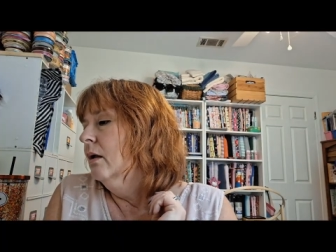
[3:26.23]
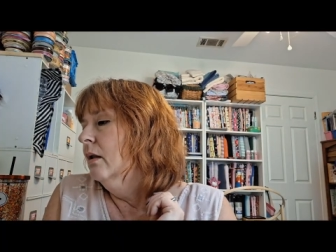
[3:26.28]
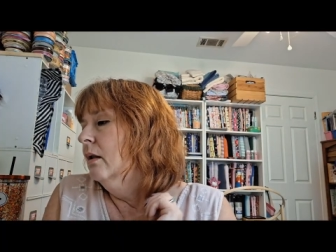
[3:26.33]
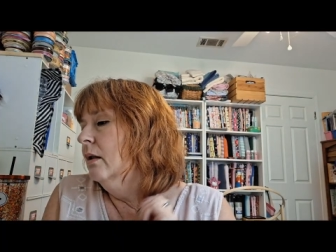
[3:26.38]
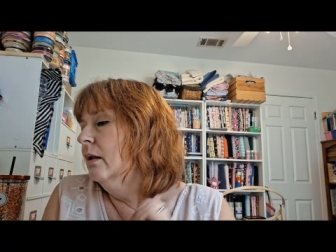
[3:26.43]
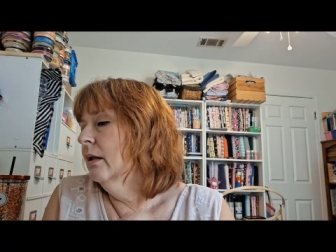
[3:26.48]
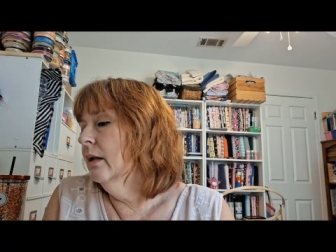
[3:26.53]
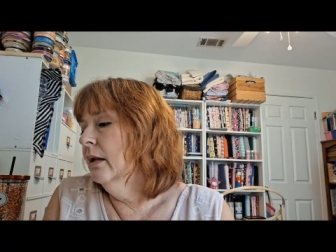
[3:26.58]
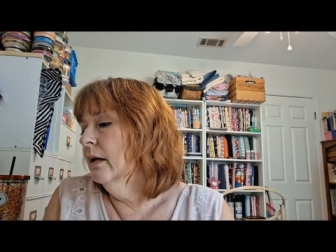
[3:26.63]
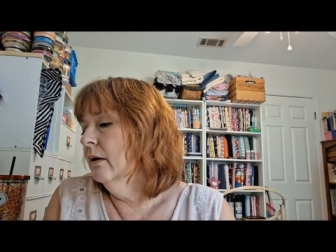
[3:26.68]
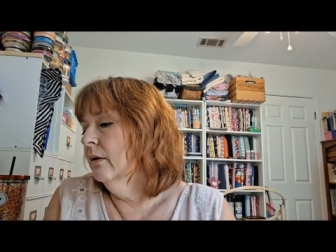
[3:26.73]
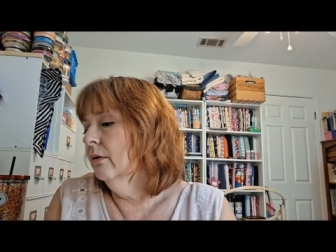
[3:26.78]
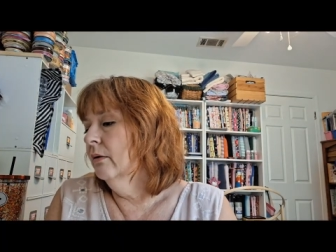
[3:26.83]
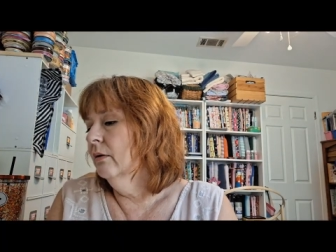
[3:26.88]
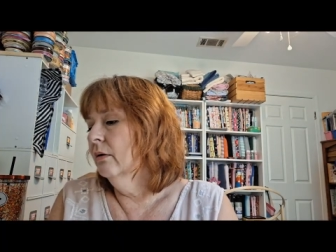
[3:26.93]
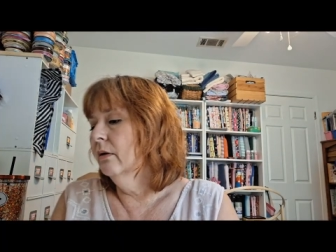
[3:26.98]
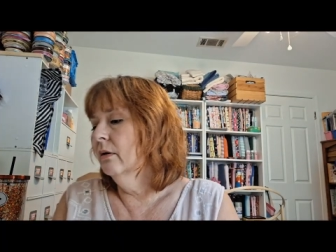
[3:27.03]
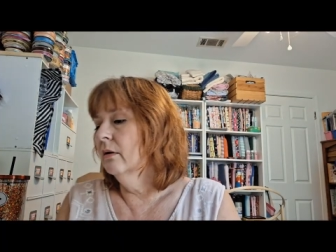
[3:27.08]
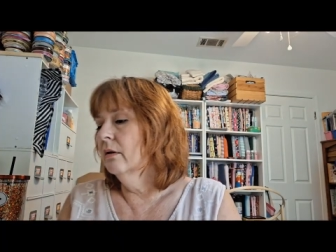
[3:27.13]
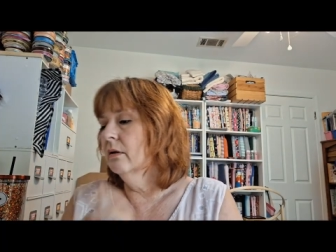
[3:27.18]
Now,
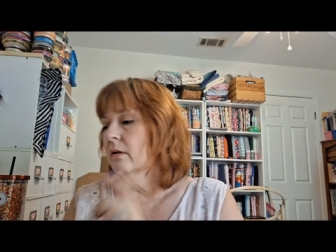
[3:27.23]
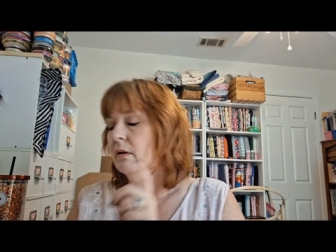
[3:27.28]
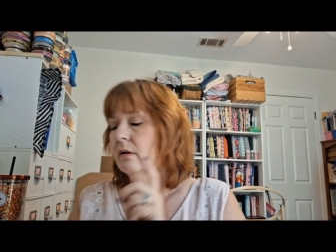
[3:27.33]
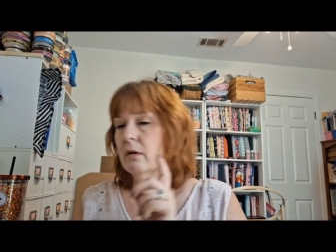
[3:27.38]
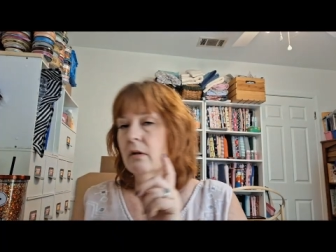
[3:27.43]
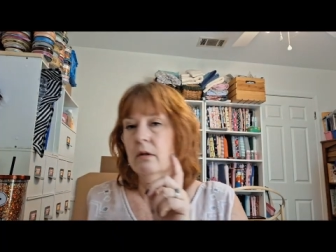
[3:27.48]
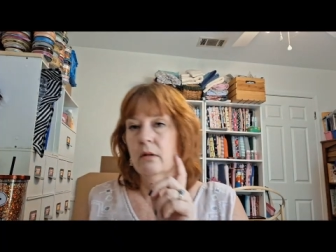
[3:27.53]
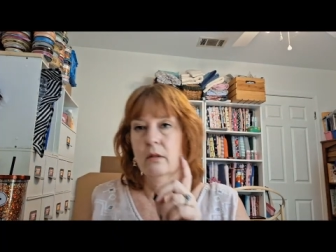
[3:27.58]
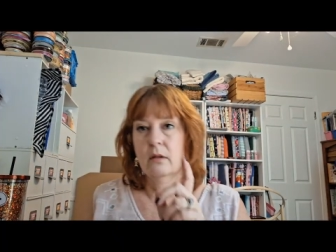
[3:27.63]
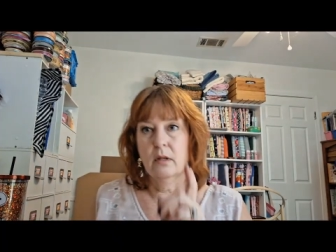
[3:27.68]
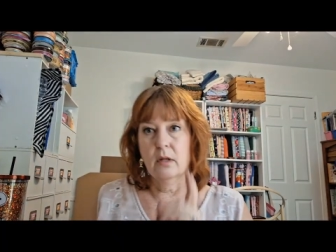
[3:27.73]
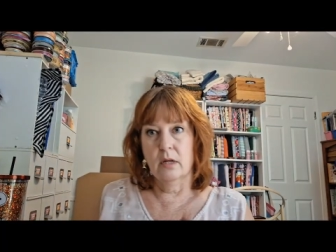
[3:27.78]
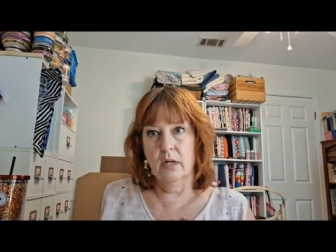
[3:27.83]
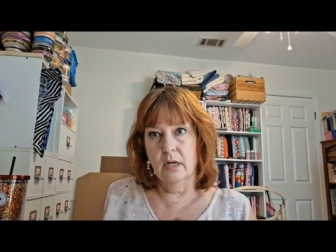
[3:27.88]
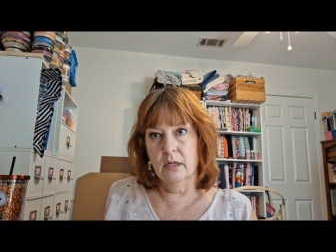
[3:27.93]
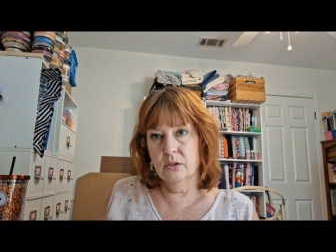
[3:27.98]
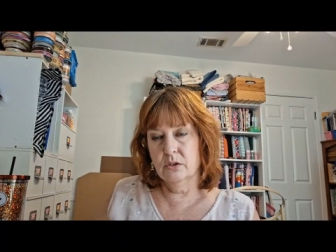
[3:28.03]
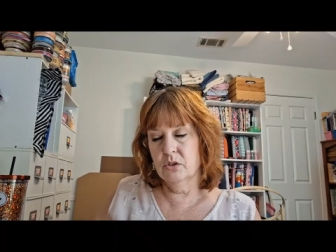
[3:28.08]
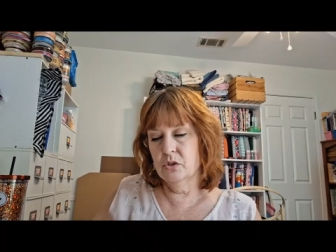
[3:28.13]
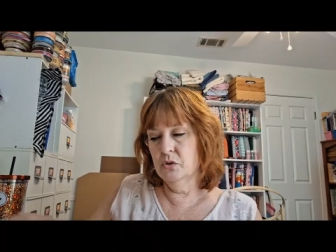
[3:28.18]
the
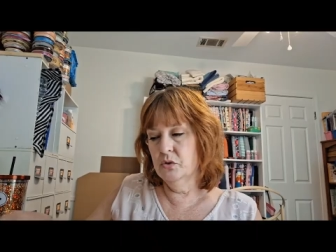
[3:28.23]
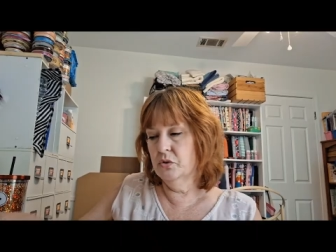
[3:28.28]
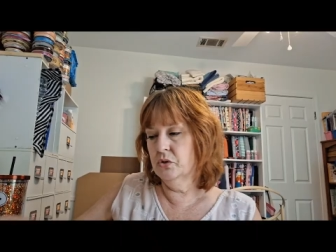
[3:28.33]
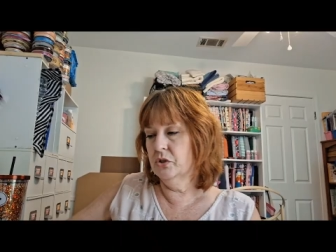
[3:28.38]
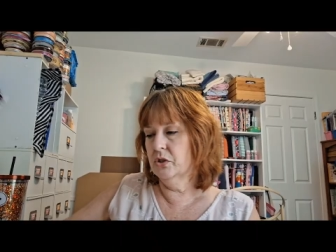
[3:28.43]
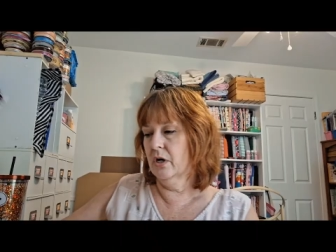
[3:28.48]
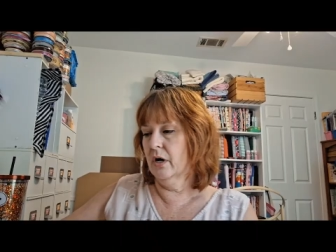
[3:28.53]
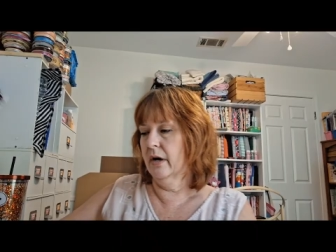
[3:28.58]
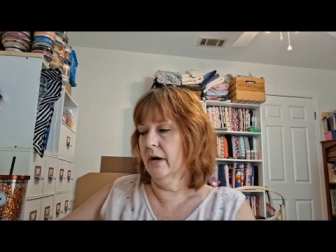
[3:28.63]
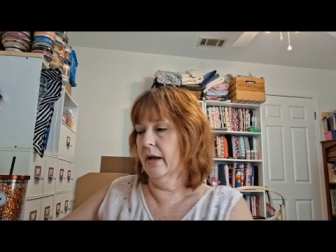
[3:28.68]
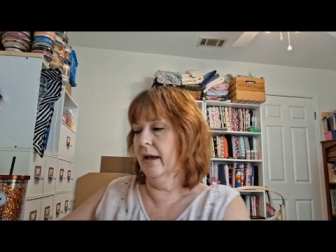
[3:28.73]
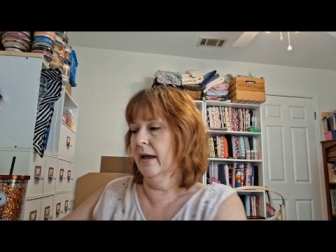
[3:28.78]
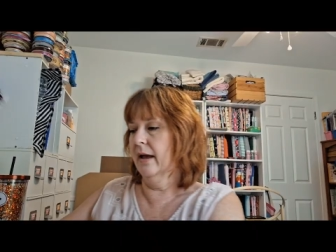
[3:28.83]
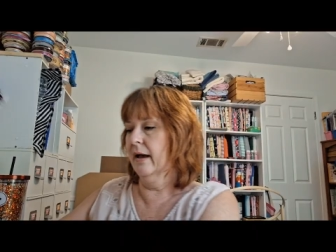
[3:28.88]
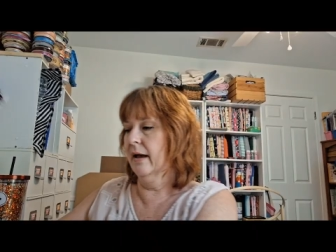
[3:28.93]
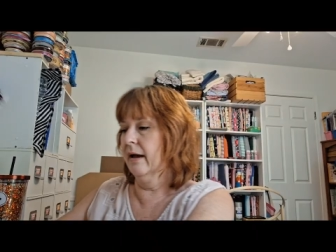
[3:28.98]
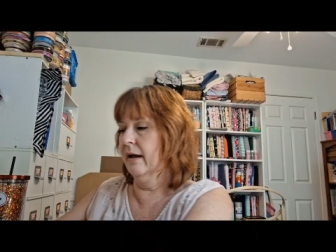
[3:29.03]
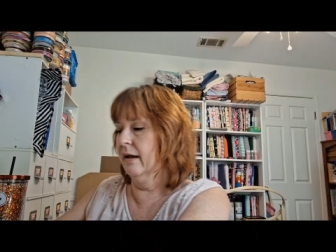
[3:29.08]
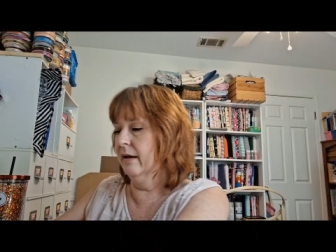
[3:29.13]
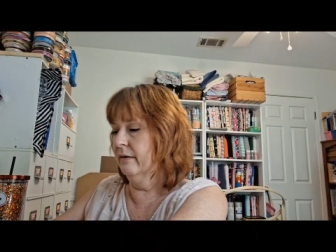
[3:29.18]
next new start I
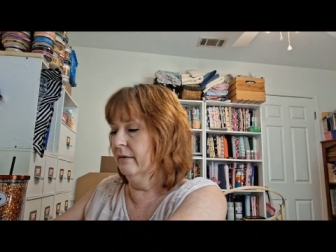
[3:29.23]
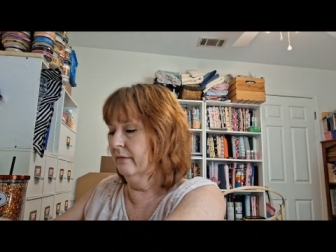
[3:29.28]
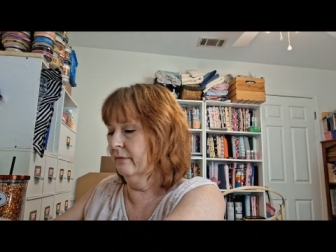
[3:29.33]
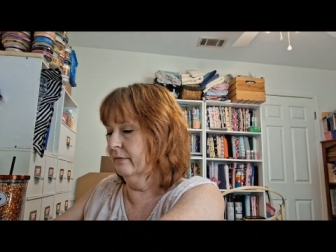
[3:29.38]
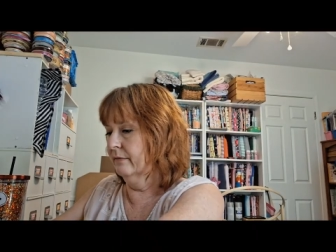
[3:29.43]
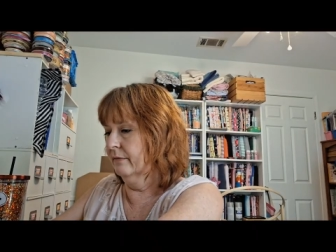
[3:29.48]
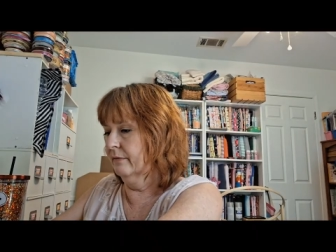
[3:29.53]
had